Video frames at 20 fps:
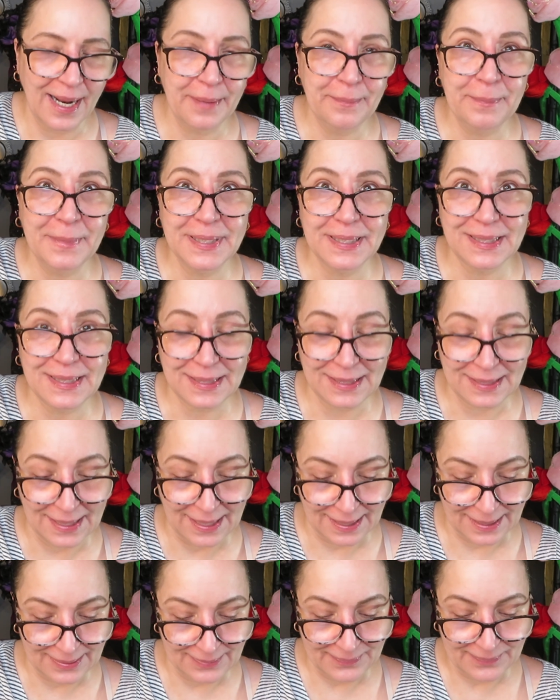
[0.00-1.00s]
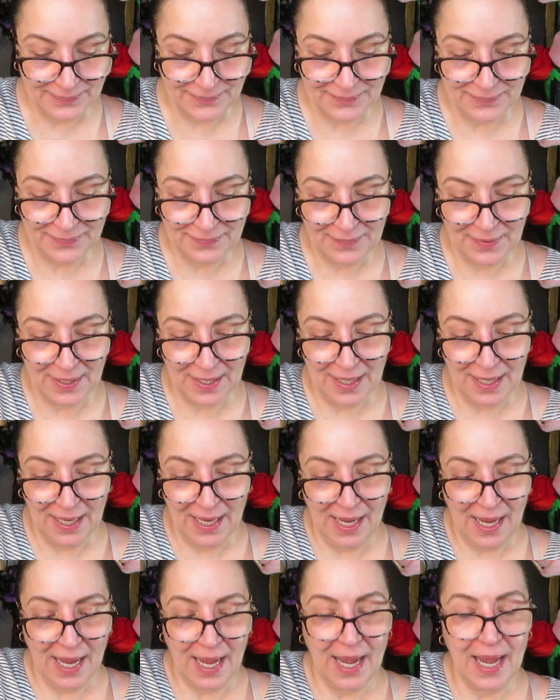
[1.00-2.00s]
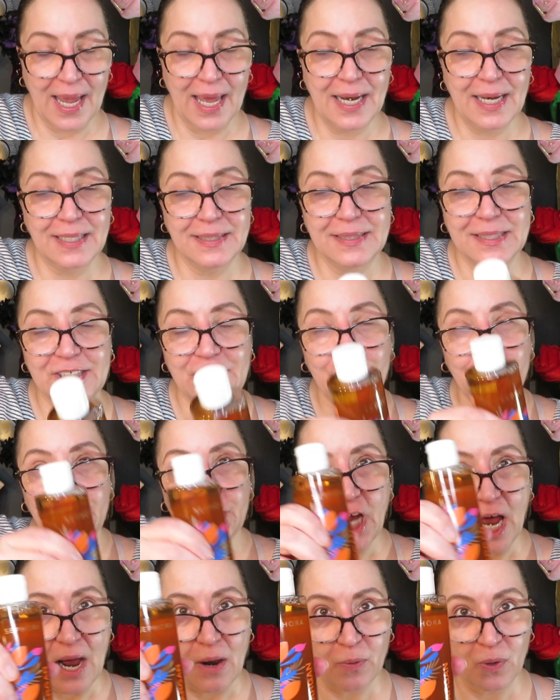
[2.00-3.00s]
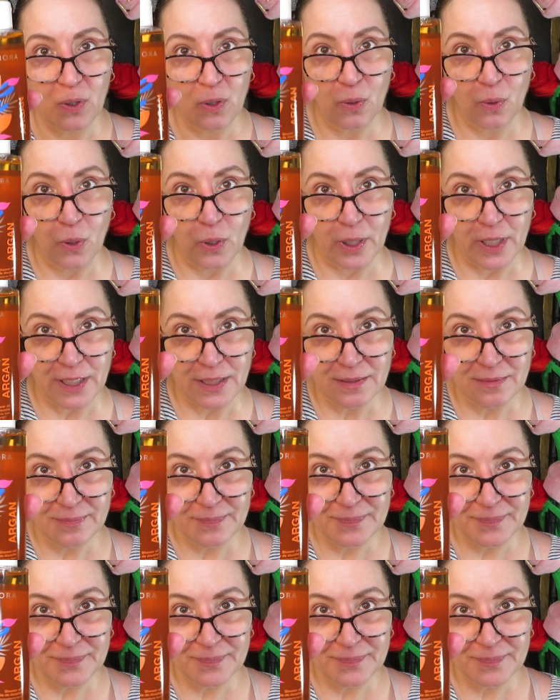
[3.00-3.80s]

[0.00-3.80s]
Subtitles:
I missed it. And it's a shower oil.